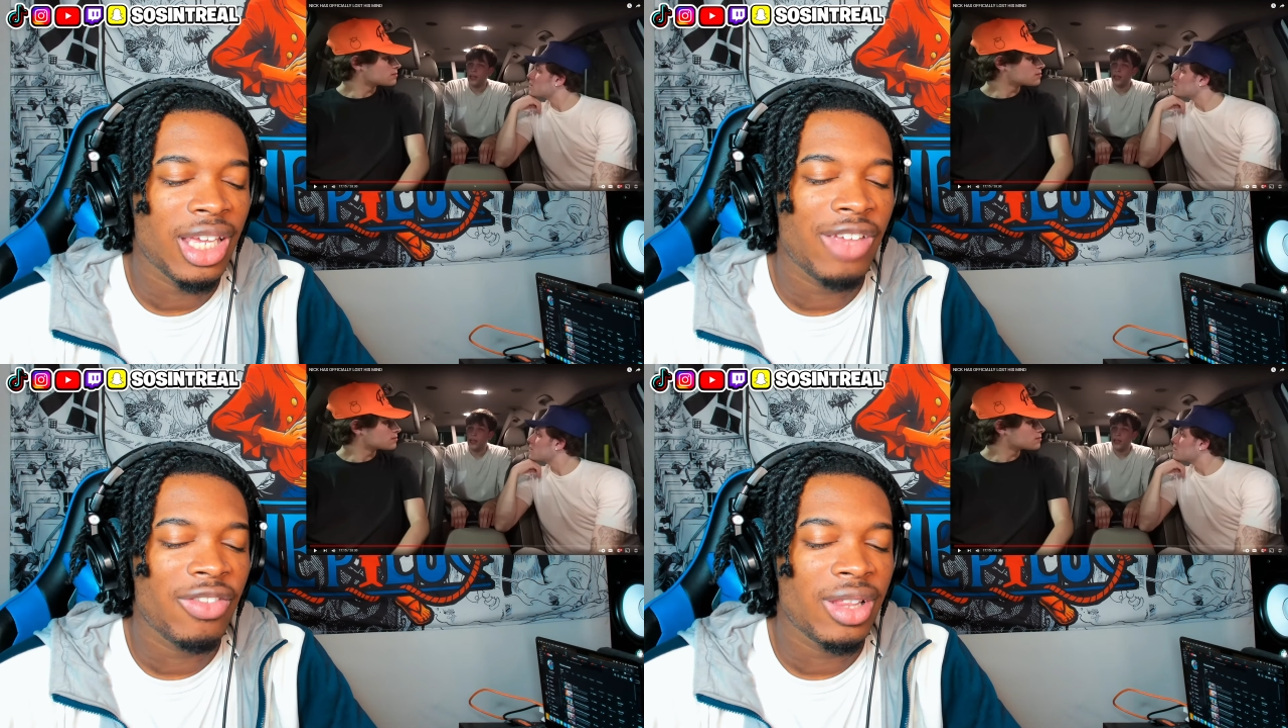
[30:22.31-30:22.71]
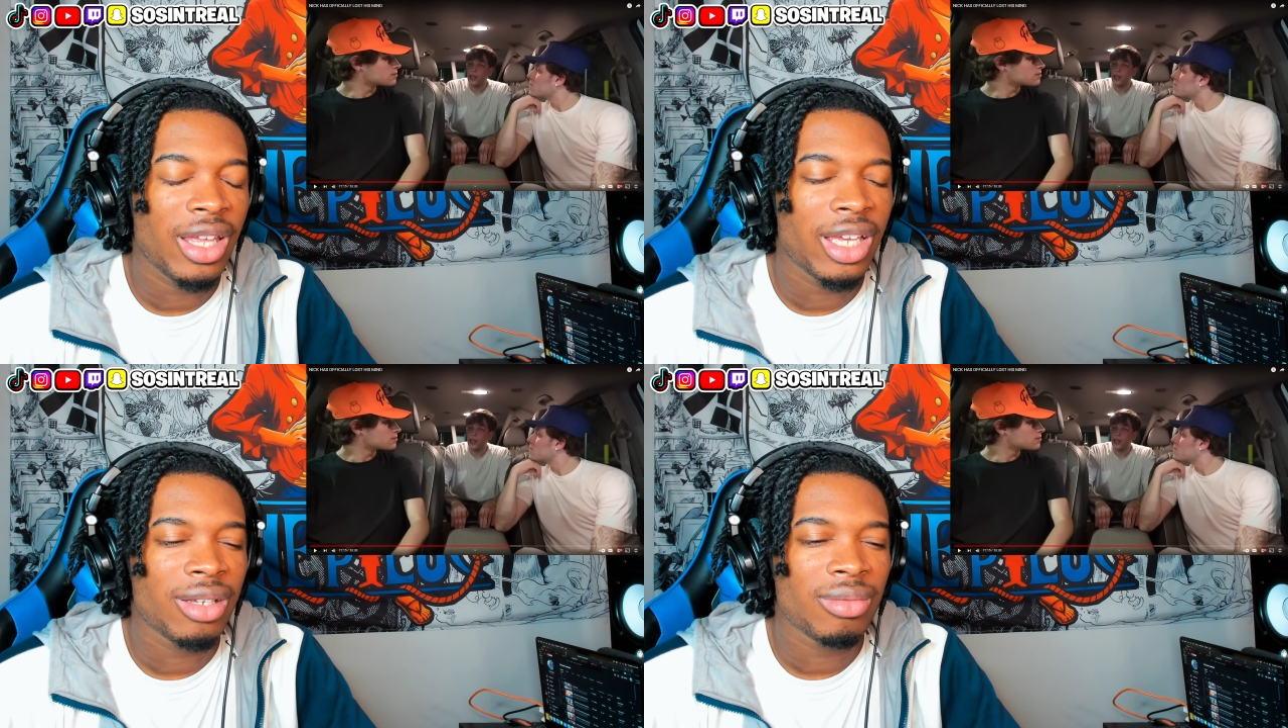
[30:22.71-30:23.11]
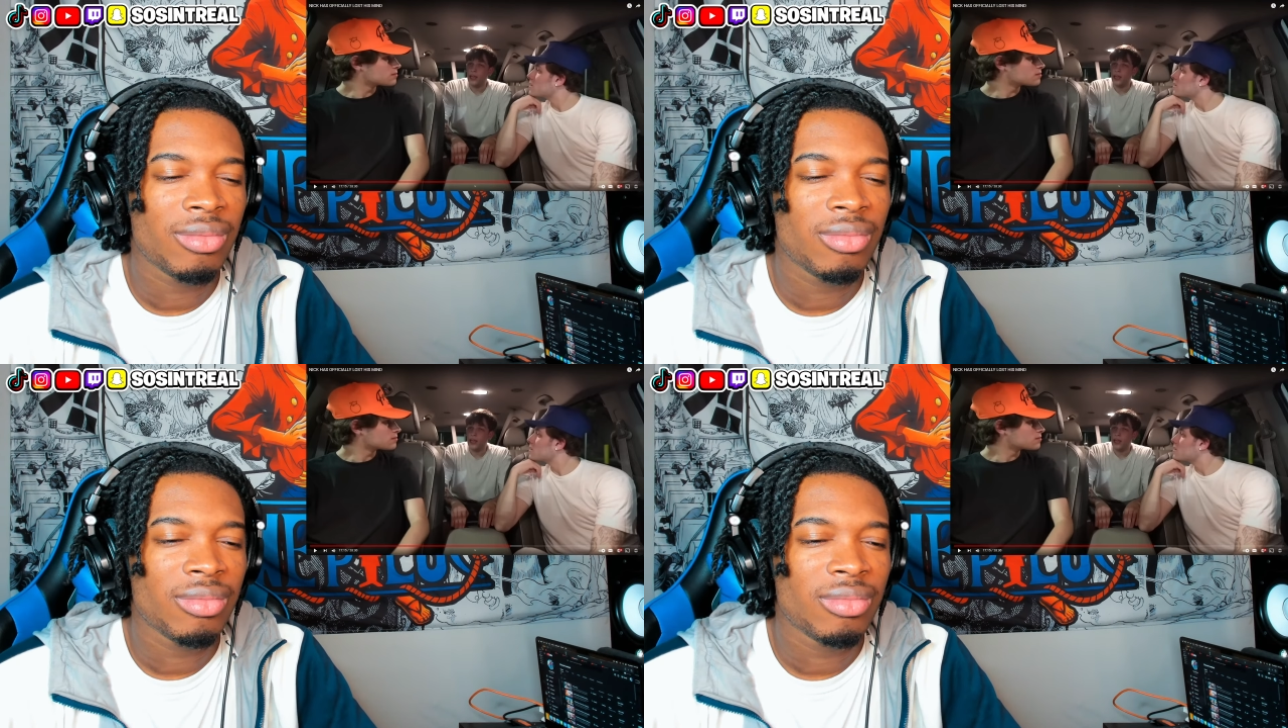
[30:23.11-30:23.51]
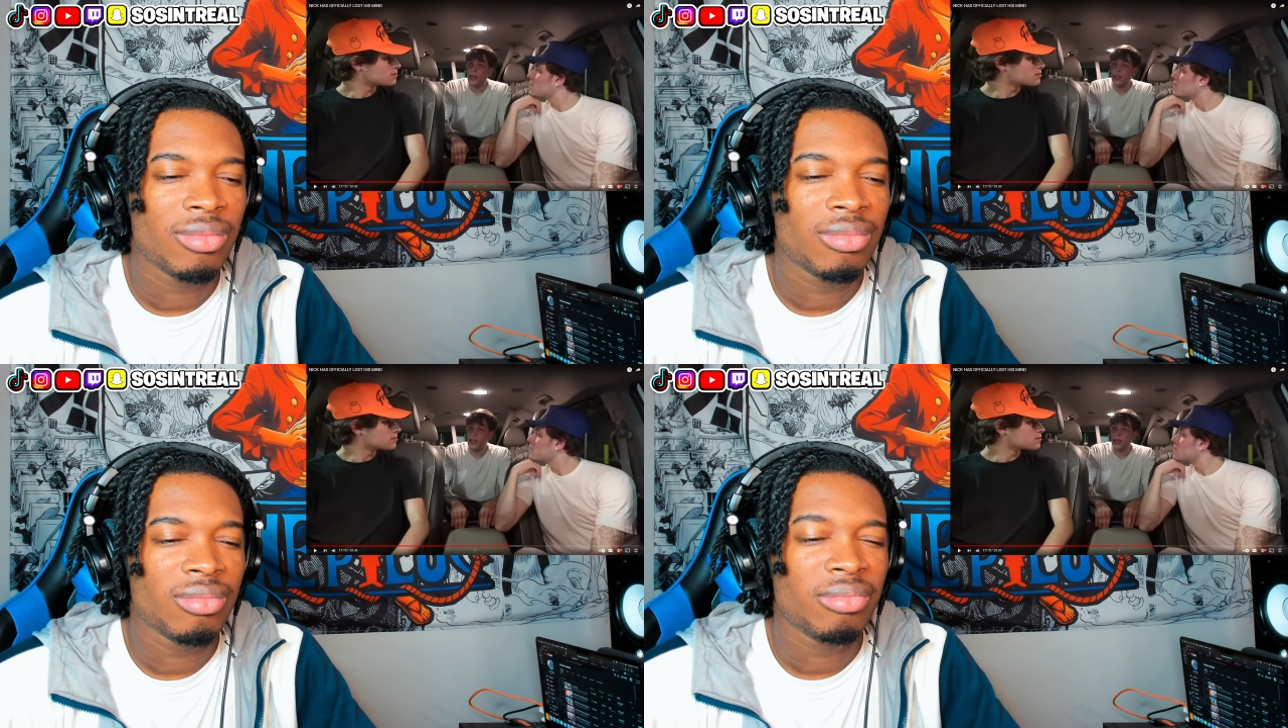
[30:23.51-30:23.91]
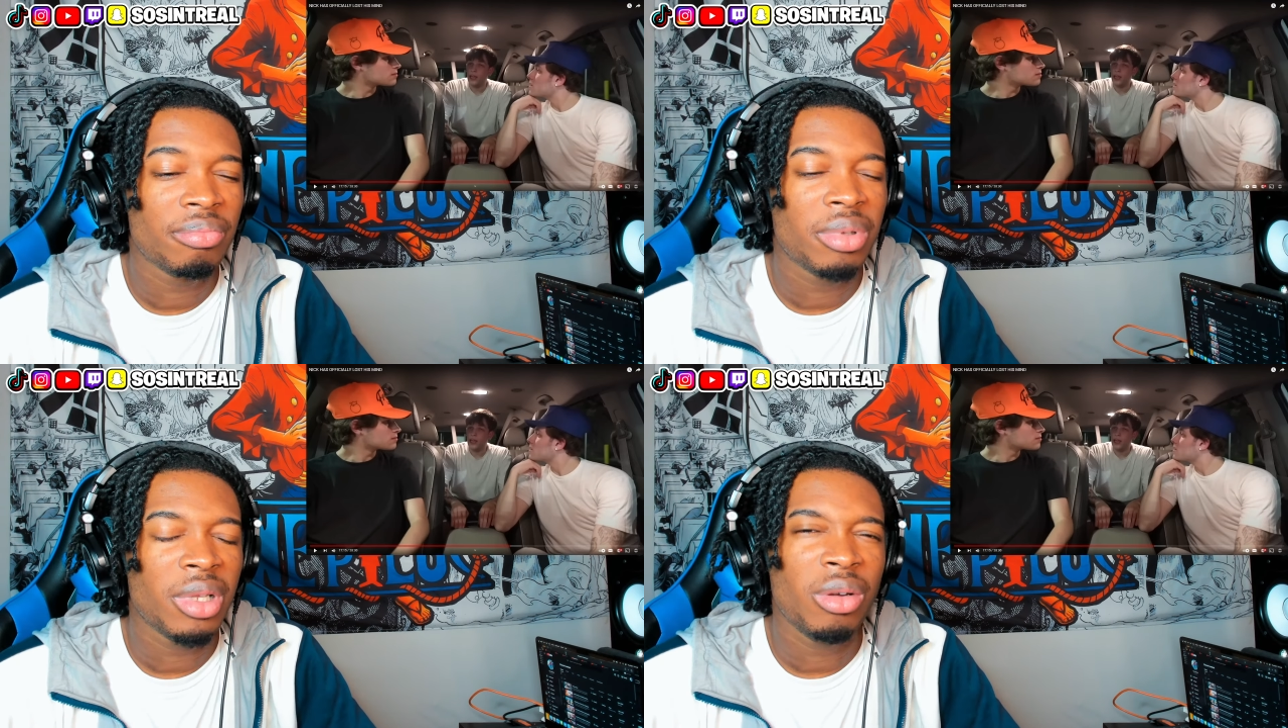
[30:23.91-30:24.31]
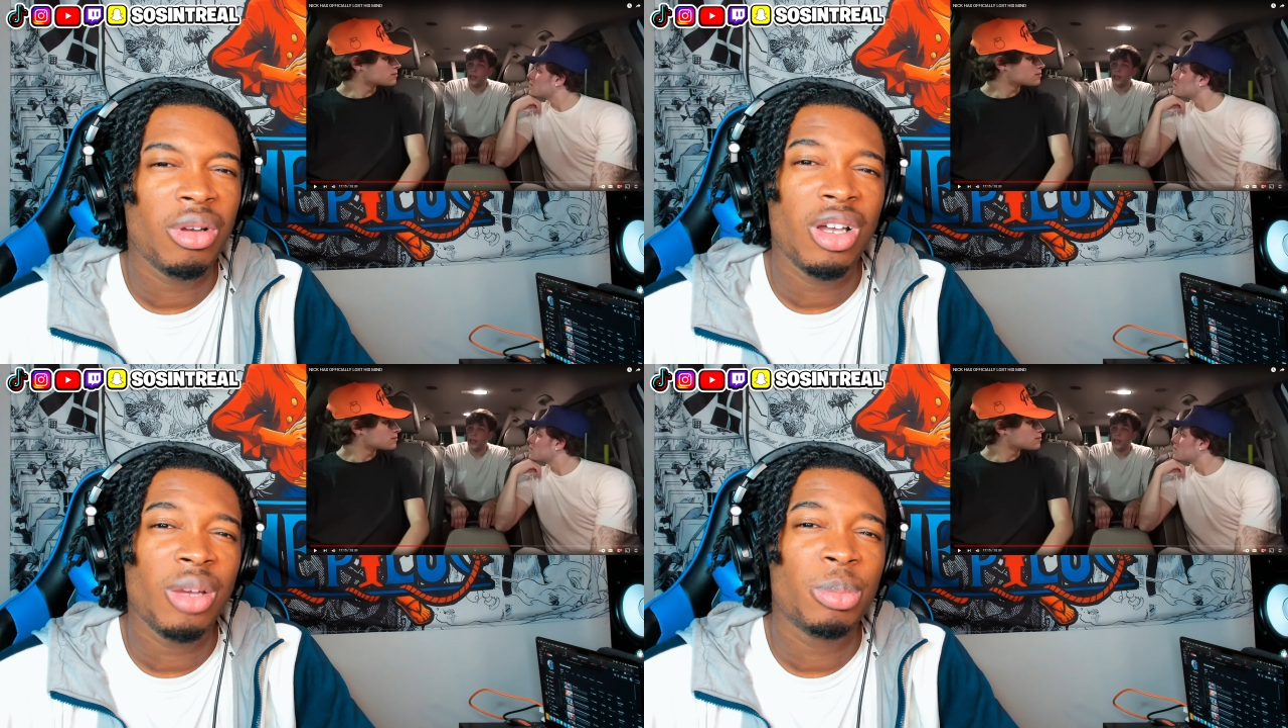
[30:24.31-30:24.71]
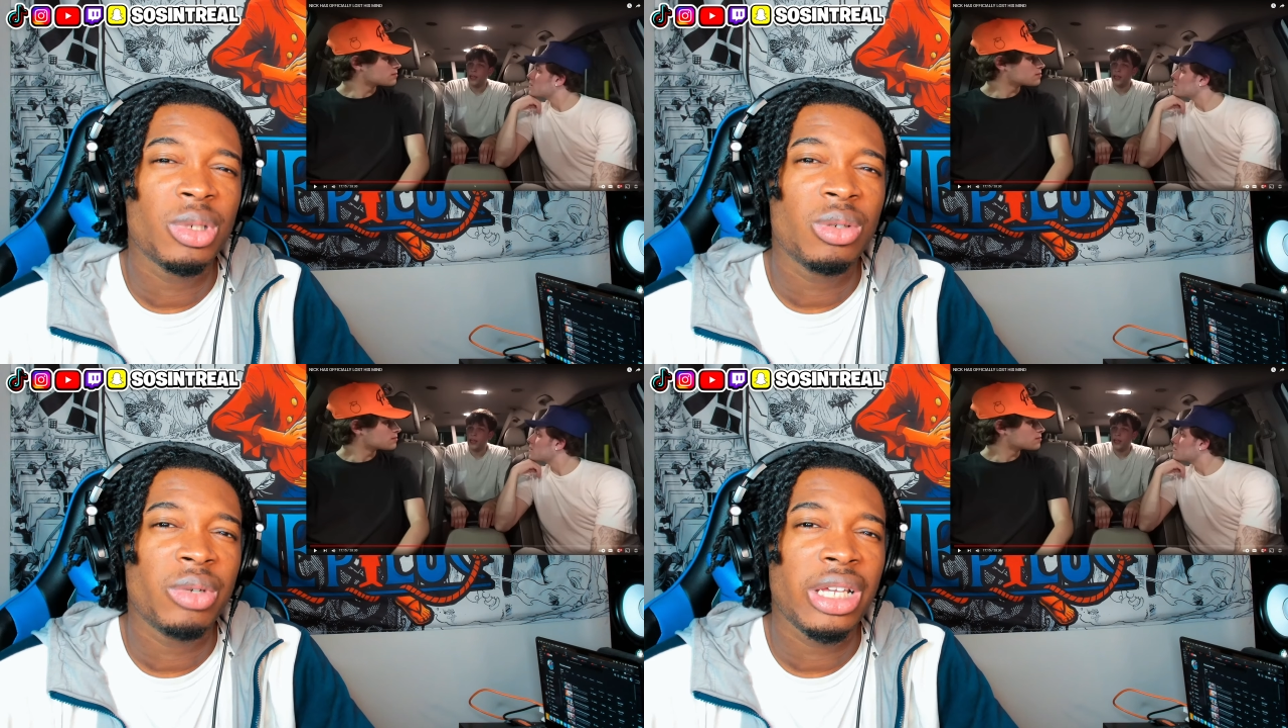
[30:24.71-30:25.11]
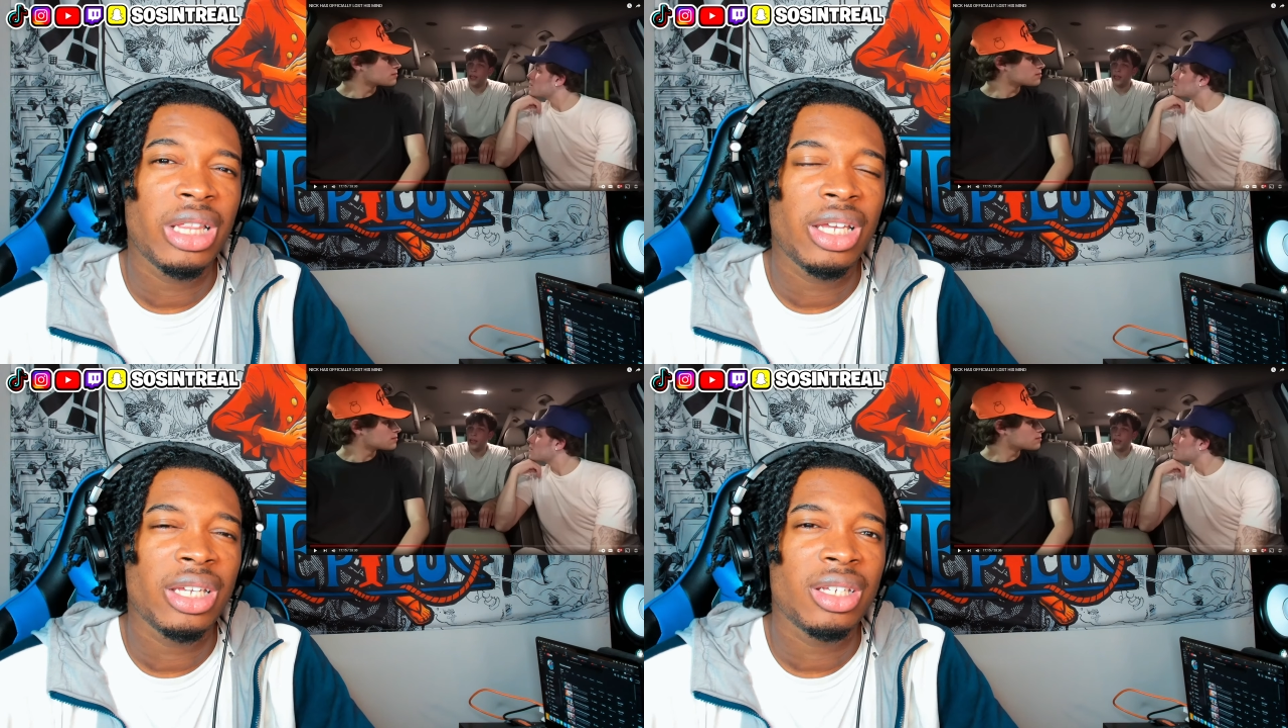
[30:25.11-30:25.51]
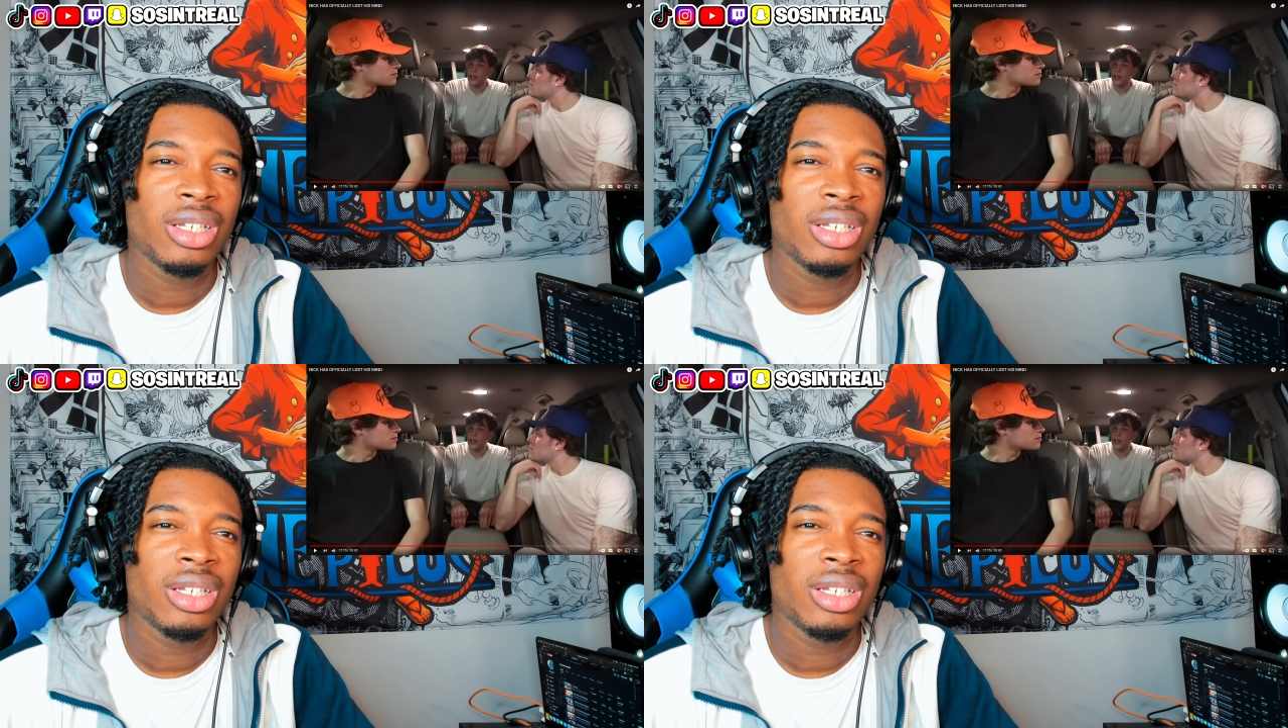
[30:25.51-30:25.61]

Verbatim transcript: even like blow up in a way? Like,